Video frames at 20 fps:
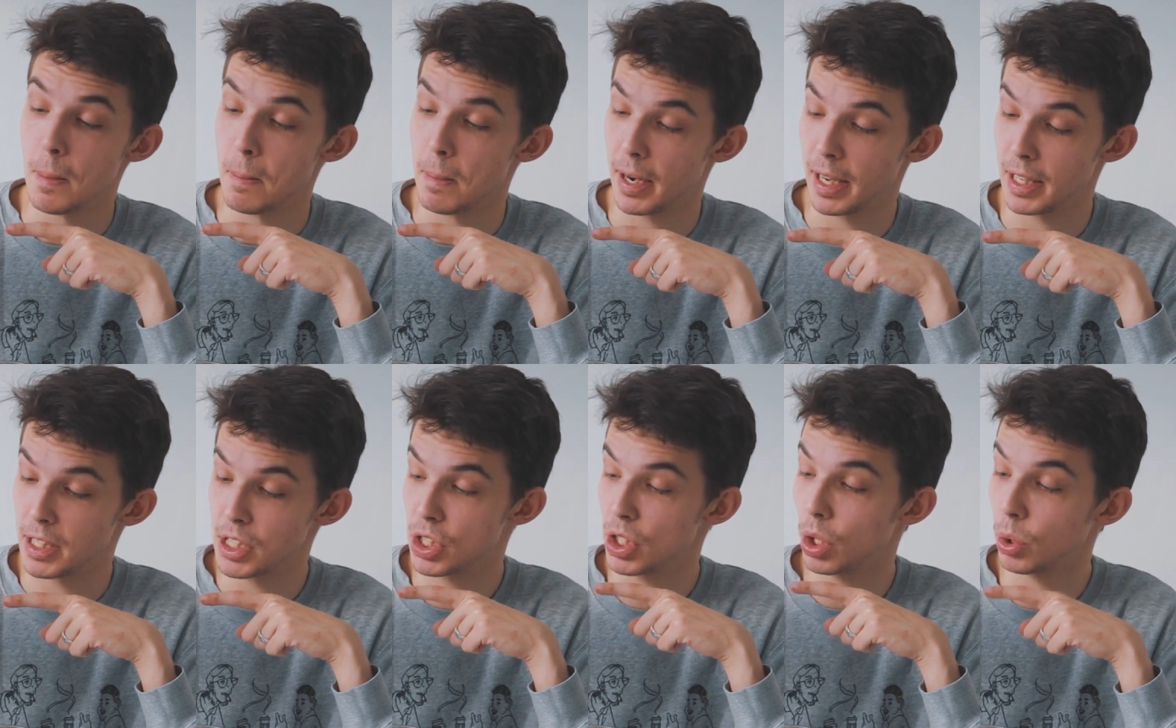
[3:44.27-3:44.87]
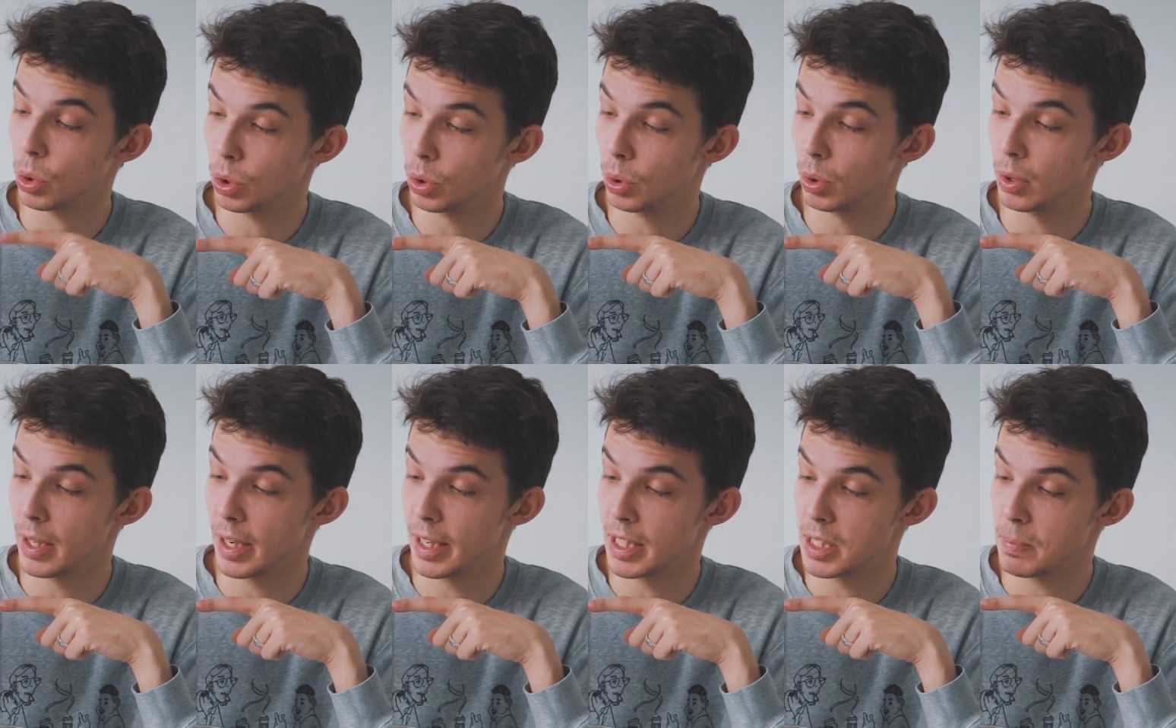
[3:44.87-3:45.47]
But it's so cool
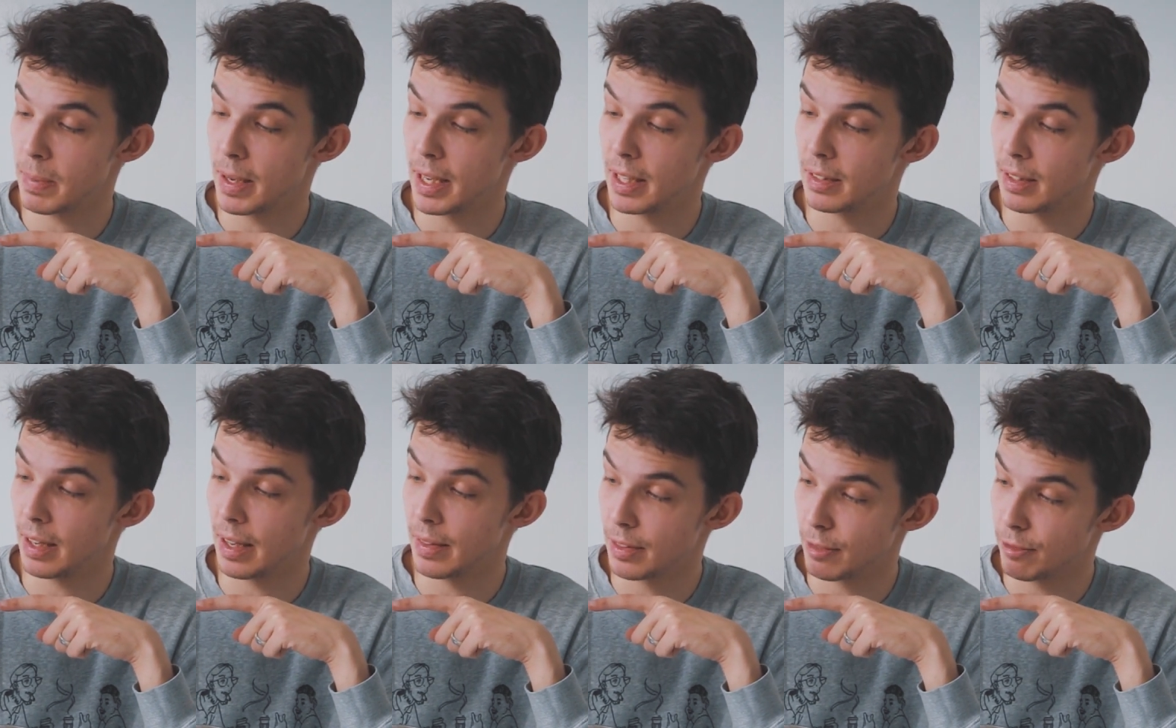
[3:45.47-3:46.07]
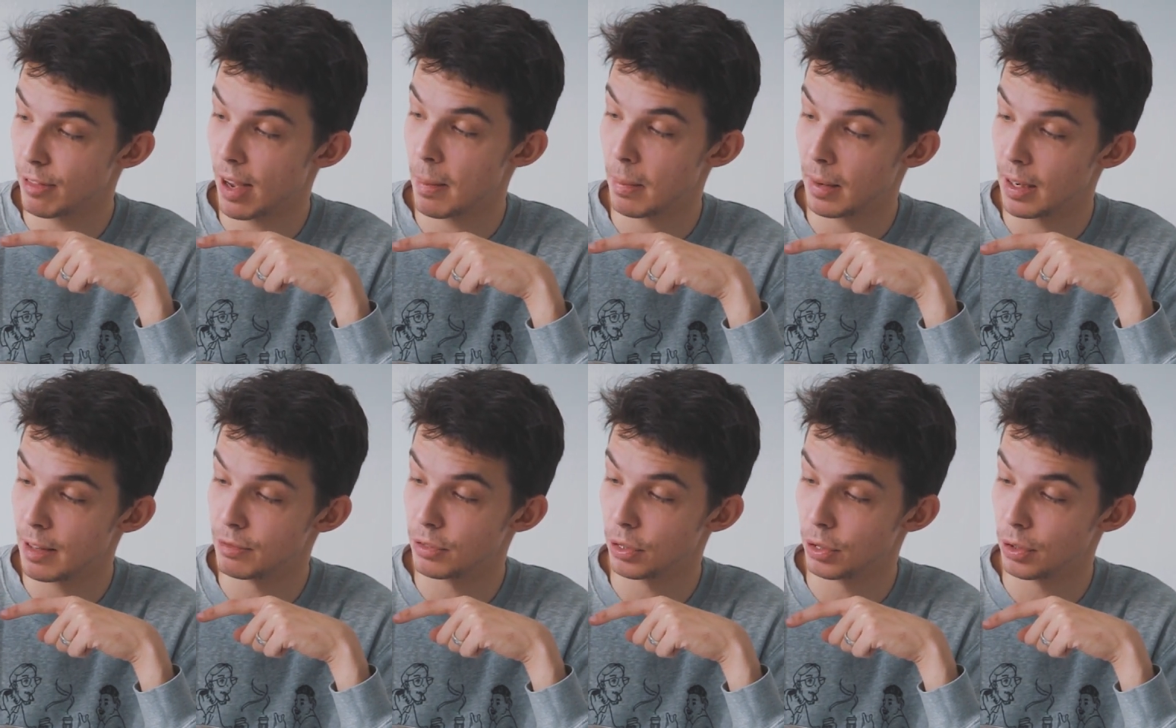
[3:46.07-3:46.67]
that it's been in the
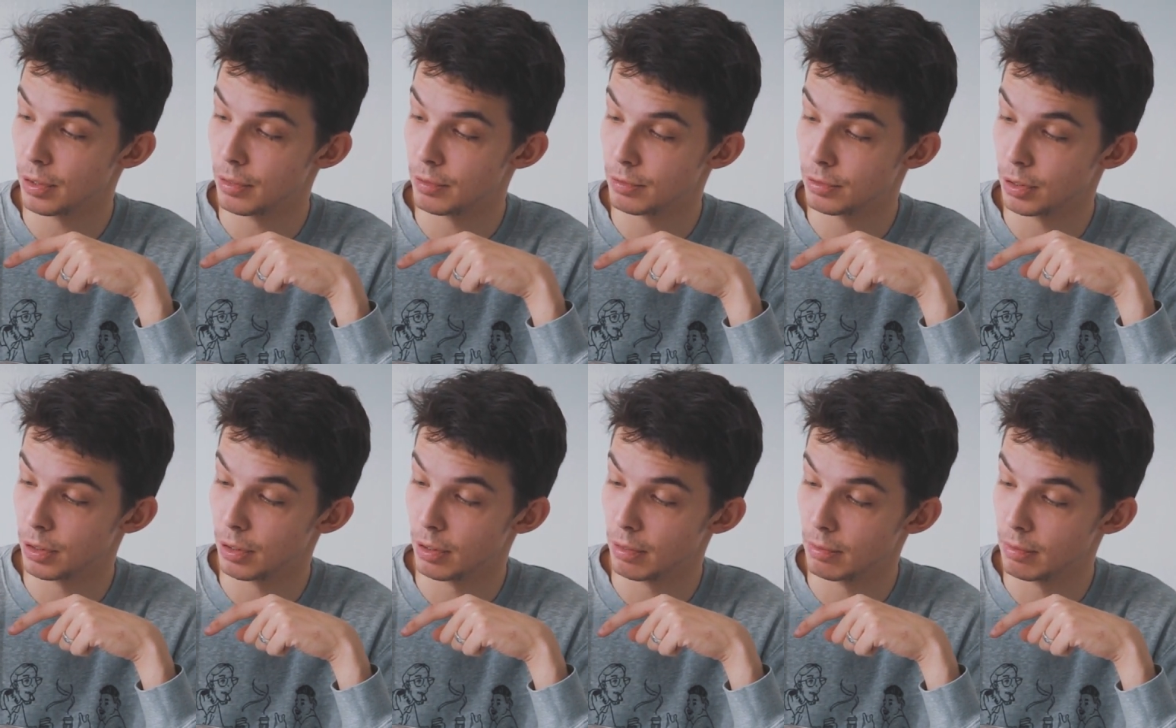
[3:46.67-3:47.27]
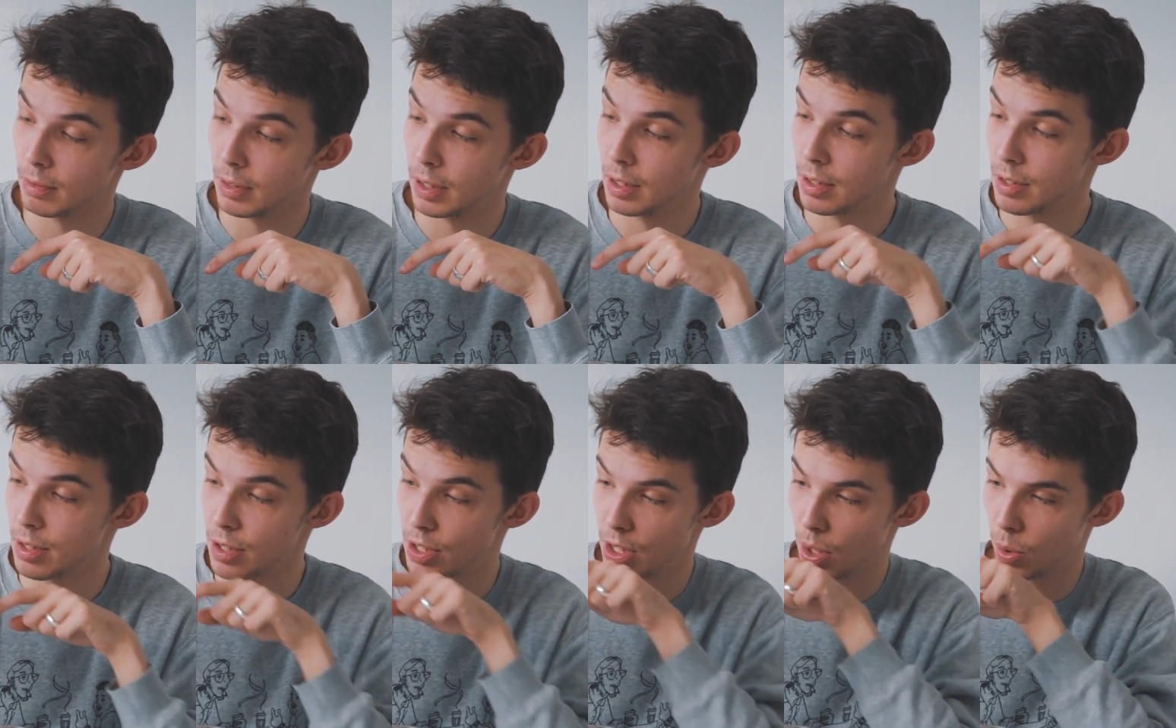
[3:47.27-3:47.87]
family for
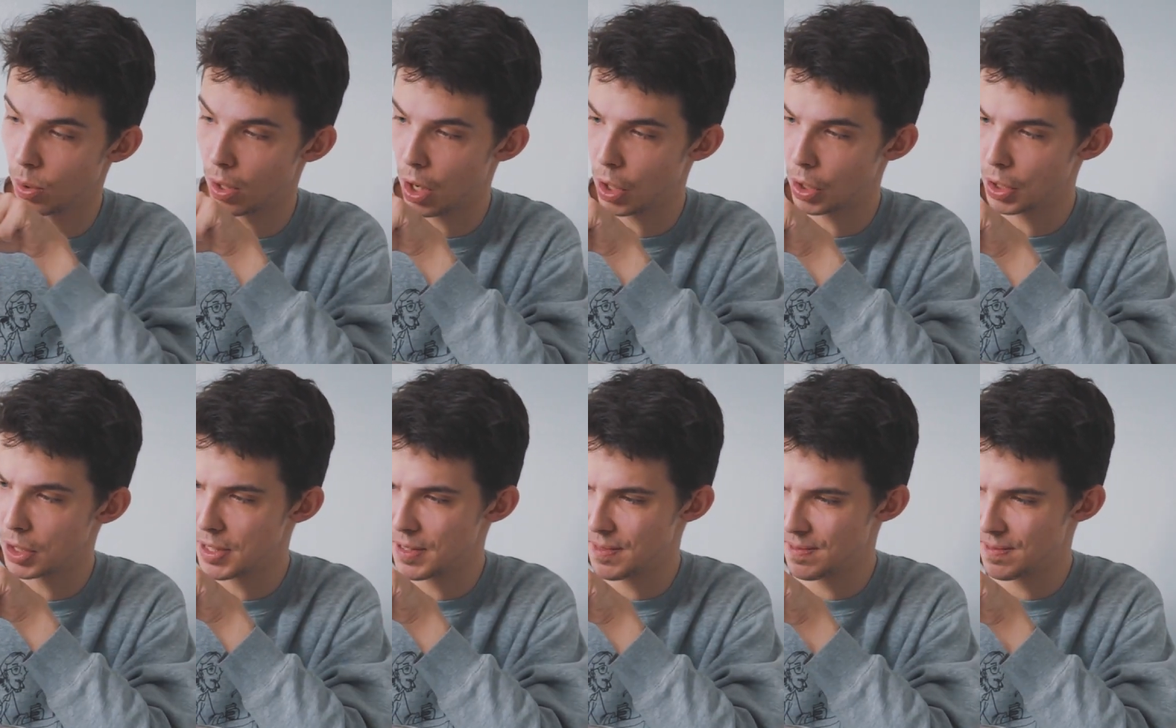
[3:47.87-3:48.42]
so long.